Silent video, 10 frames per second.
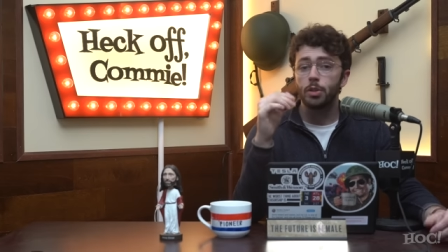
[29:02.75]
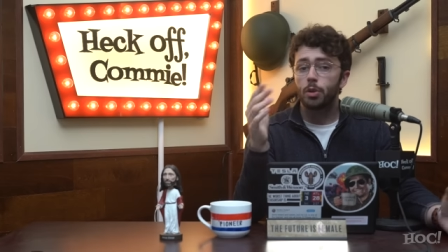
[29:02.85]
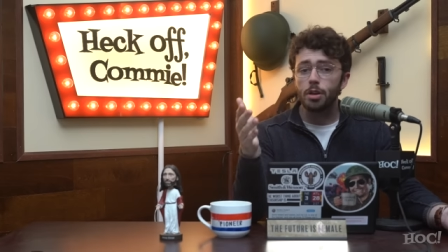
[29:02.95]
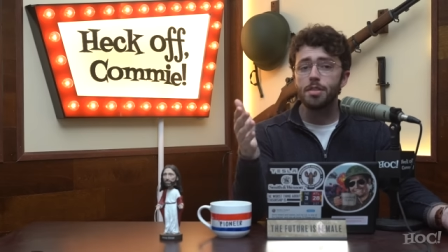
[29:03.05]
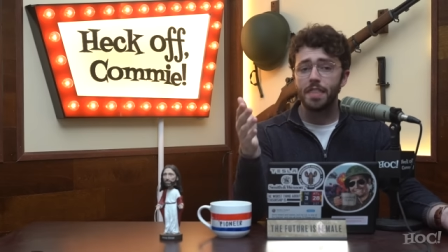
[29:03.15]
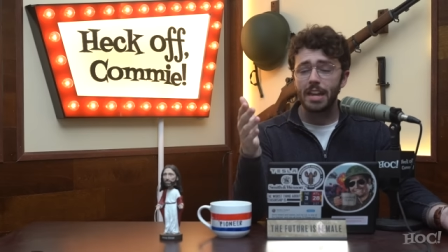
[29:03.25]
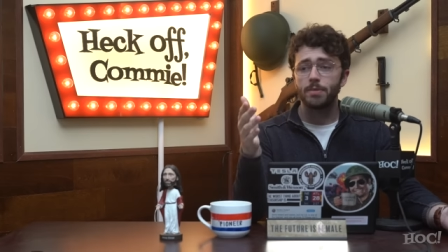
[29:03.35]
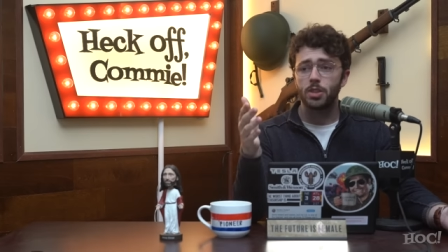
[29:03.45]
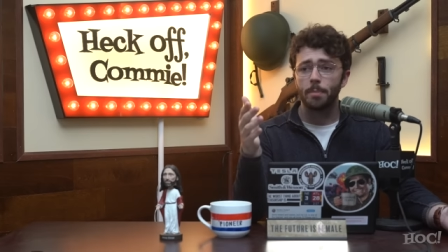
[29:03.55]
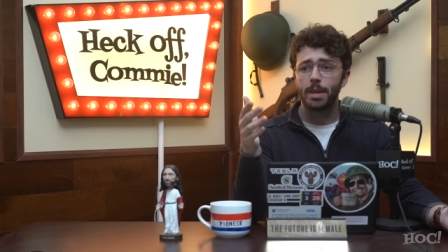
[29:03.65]
You couldn't think
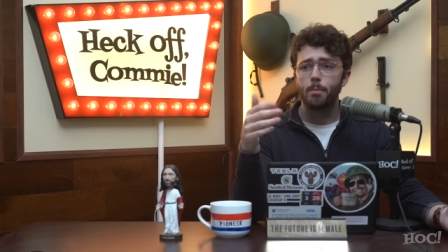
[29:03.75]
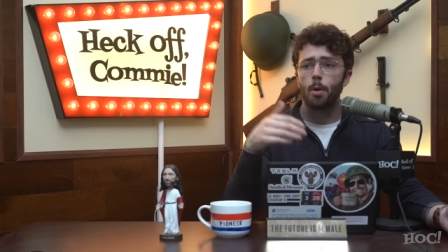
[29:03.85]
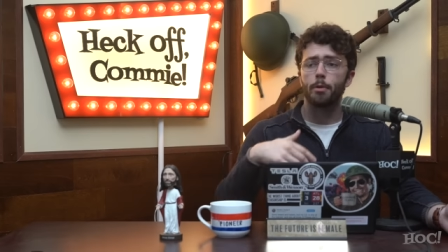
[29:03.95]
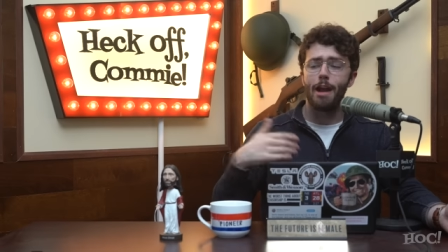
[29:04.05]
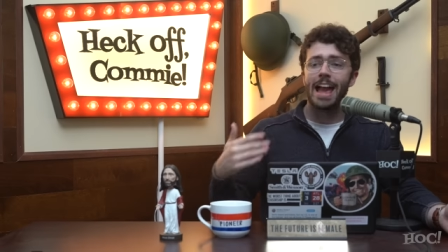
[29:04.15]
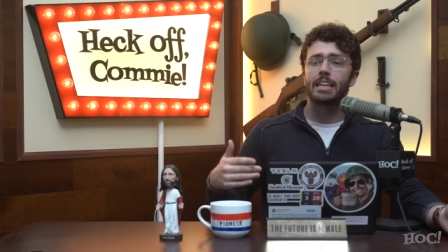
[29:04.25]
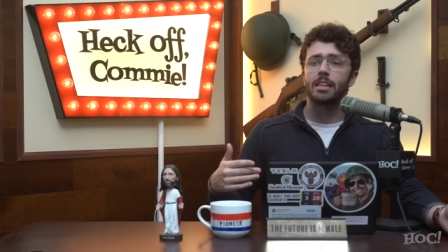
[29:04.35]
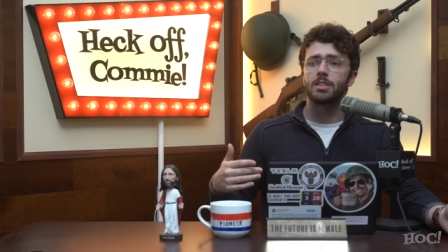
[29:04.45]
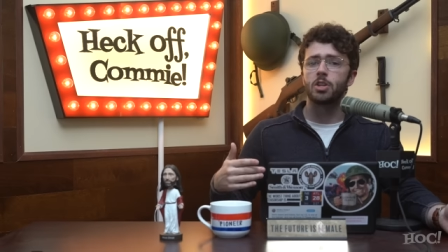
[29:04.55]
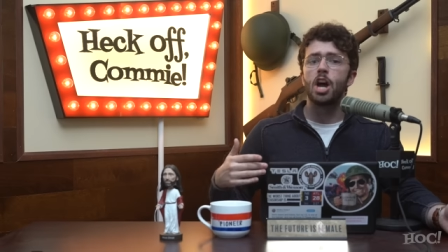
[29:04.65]
of something more
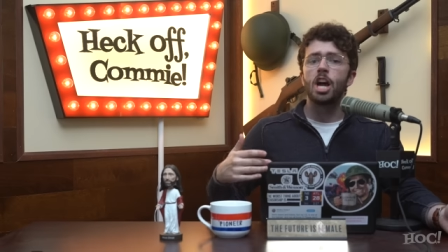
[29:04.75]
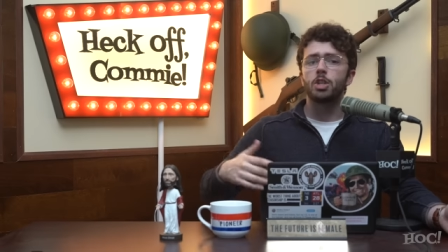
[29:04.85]
miraculous